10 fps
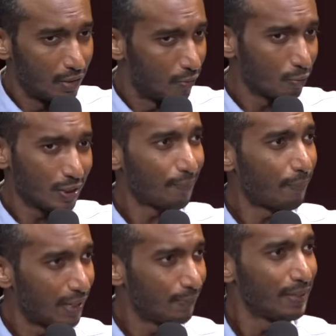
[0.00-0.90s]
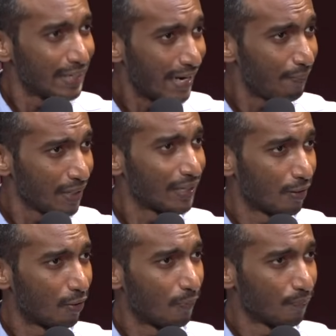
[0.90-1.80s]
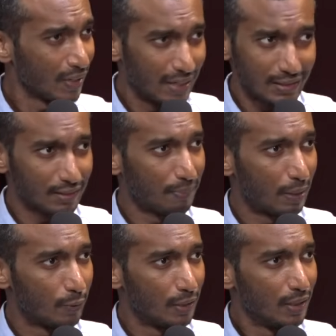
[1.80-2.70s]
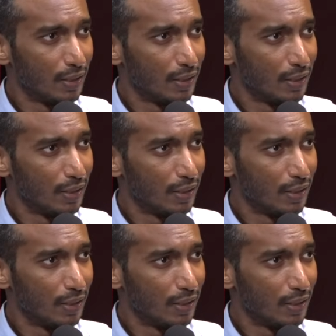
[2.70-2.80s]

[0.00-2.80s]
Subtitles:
No doubt Parliament can make that law. It has the power.